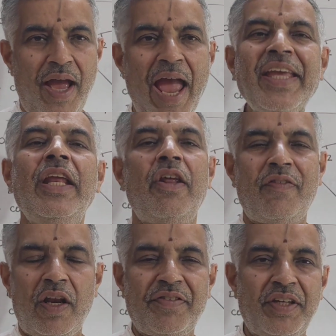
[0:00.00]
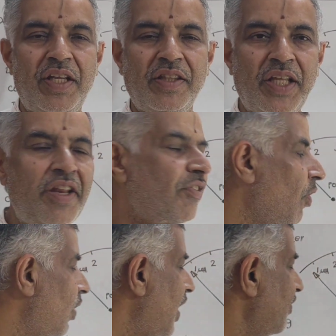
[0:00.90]
angular velocity that is
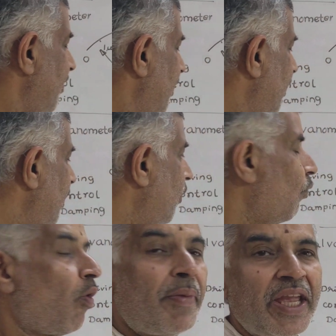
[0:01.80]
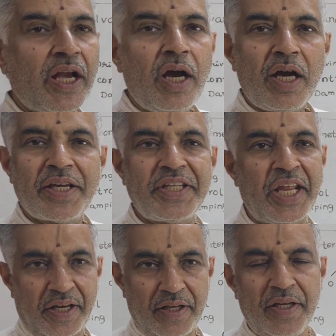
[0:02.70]
called as omega
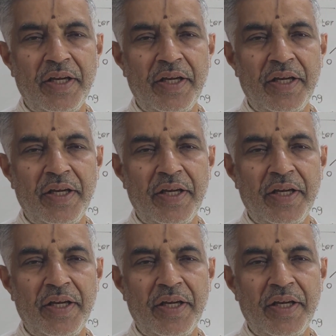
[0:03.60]
n.